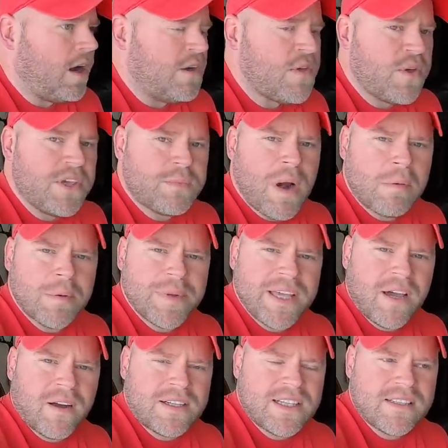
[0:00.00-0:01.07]
Although you
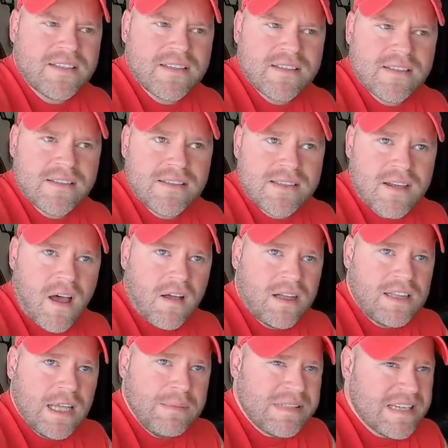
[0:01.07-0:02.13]
probably already saw
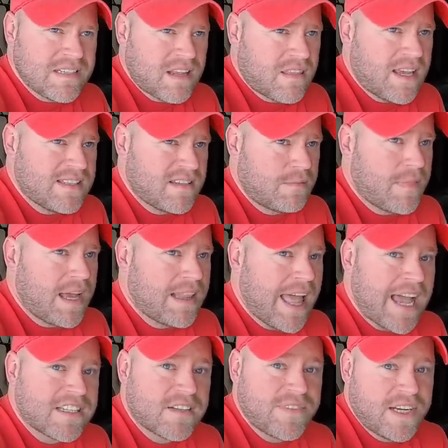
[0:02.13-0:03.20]
glimpses of these in my
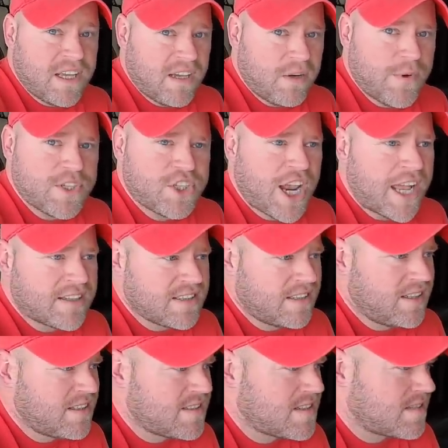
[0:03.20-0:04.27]
last video with Jax
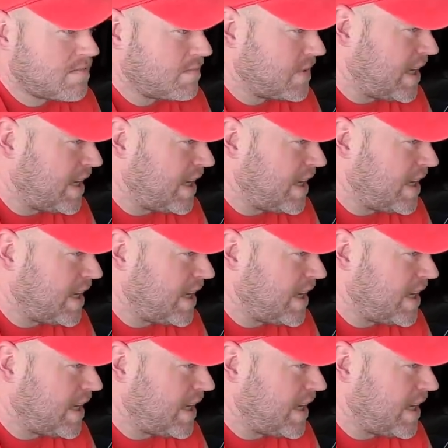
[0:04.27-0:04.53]
and his